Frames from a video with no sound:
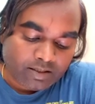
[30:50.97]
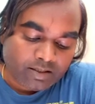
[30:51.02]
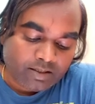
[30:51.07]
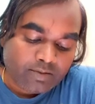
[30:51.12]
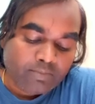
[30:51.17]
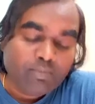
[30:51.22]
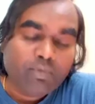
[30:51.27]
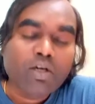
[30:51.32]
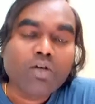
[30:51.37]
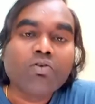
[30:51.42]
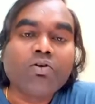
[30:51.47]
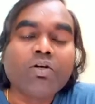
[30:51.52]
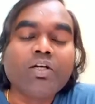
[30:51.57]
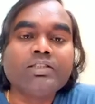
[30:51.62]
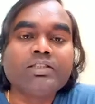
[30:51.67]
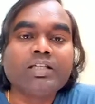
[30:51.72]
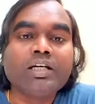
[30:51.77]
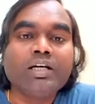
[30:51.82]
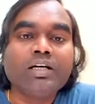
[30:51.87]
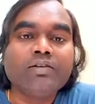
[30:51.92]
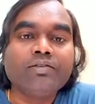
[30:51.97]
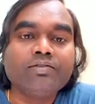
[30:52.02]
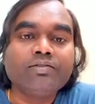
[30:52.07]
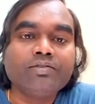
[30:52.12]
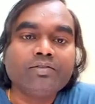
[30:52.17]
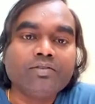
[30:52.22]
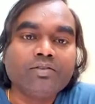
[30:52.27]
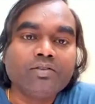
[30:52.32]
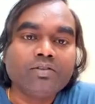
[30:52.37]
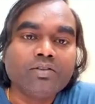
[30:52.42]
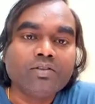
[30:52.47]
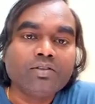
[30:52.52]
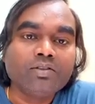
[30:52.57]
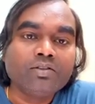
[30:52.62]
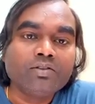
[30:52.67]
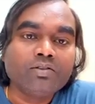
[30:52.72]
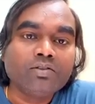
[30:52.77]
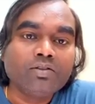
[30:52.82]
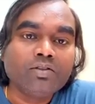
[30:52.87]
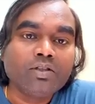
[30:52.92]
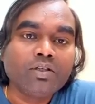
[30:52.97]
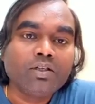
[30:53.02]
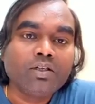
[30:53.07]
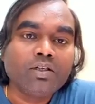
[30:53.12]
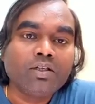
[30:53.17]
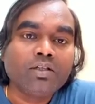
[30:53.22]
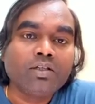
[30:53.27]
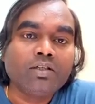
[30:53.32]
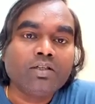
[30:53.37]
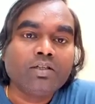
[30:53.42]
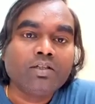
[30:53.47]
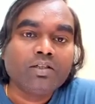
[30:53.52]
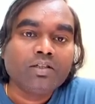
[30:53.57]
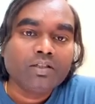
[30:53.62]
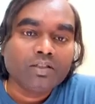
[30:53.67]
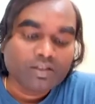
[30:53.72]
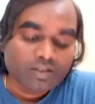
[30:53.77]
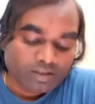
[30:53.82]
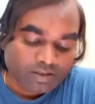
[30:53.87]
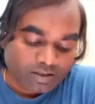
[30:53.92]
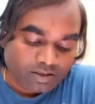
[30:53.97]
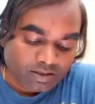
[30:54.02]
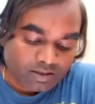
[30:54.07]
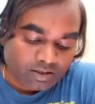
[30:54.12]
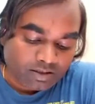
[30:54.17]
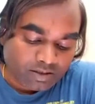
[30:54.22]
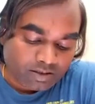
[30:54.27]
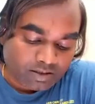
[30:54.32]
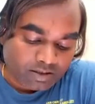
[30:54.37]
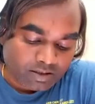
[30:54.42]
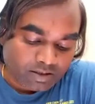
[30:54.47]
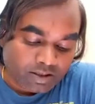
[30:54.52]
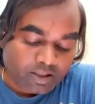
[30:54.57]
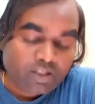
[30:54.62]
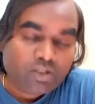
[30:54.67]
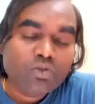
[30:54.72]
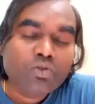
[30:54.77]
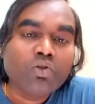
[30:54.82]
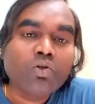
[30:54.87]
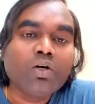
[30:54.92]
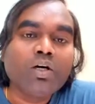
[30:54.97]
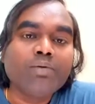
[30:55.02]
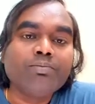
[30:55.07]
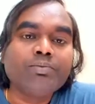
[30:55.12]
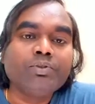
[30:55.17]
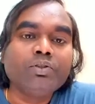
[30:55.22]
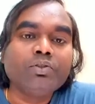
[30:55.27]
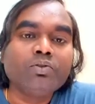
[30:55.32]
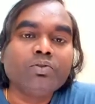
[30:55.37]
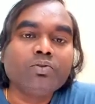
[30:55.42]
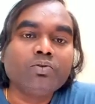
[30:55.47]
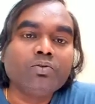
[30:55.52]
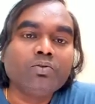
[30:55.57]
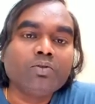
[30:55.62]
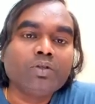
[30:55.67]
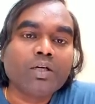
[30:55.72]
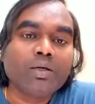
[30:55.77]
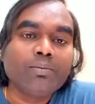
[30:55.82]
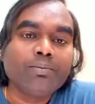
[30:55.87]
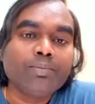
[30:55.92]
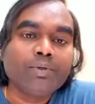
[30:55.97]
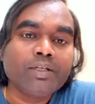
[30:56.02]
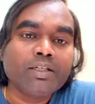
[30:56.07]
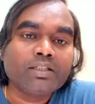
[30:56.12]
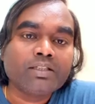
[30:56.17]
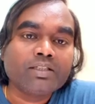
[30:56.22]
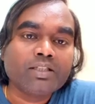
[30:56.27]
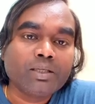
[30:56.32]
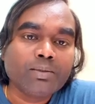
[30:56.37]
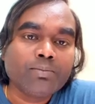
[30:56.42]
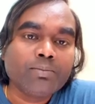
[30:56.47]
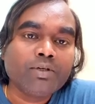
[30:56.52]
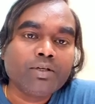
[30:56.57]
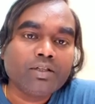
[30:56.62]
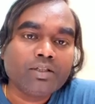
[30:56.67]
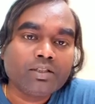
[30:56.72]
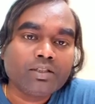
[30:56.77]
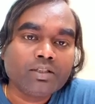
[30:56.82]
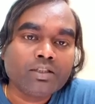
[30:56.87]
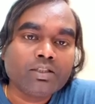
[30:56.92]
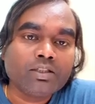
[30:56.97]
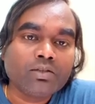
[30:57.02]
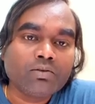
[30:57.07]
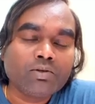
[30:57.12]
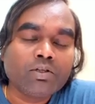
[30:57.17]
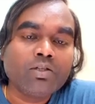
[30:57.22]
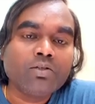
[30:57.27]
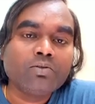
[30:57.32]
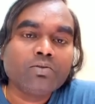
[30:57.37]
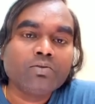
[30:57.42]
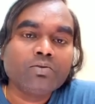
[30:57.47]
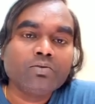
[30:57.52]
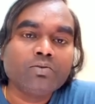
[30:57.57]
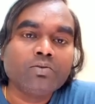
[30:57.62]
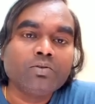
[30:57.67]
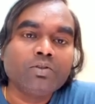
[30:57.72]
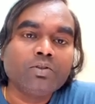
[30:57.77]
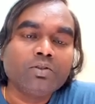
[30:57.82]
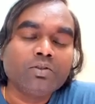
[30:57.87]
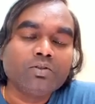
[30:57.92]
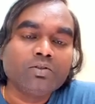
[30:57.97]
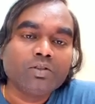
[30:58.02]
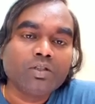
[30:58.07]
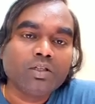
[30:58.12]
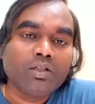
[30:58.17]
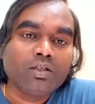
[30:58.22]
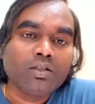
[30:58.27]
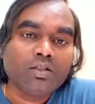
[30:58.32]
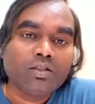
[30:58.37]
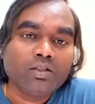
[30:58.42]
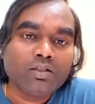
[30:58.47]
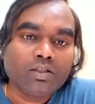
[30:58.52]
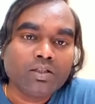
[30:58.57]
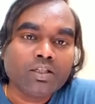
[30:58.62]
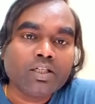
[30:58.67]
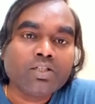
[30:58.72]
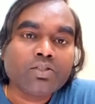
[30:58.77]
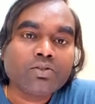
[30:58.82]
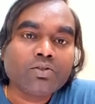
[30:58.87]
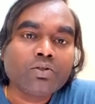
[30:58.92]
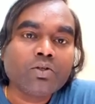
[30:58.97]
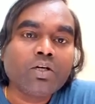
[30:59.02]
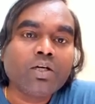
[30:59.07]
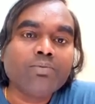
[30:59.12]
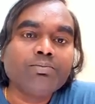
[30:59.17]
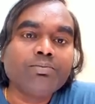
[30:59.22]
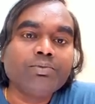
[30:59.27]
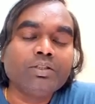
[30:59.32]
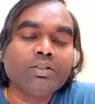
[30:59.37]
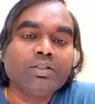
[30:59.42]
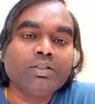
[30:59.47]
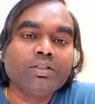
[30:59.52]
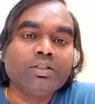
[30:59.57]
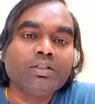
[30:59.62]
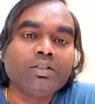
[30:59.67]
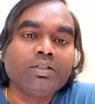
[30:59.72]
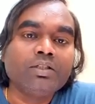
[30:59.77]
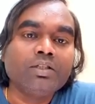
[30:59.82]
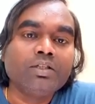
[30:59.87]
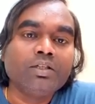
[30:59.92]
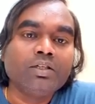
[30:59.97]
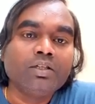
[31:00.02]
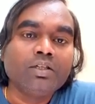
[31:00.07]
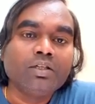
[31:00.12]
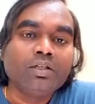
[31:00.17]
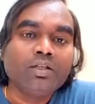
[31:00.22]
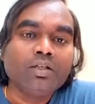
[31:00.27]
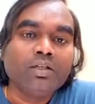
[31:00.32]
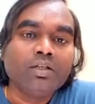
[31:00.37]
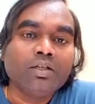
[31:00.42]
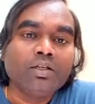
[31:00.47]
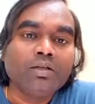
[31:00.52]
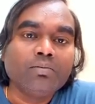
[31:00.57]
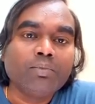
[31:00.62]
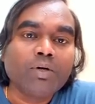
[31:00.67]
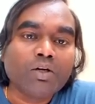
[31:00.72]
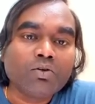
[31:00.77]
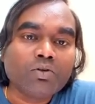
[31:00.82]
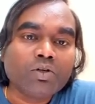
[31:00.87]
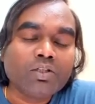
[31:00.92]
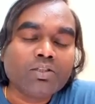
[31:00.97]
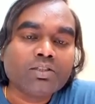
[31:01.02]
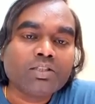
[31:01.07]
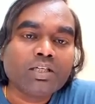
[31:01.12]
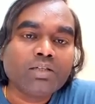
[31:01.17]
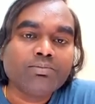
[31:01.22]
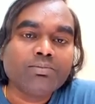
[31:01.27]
Modulus of the ratio of the two complex number is equal to the ratio of the modulus of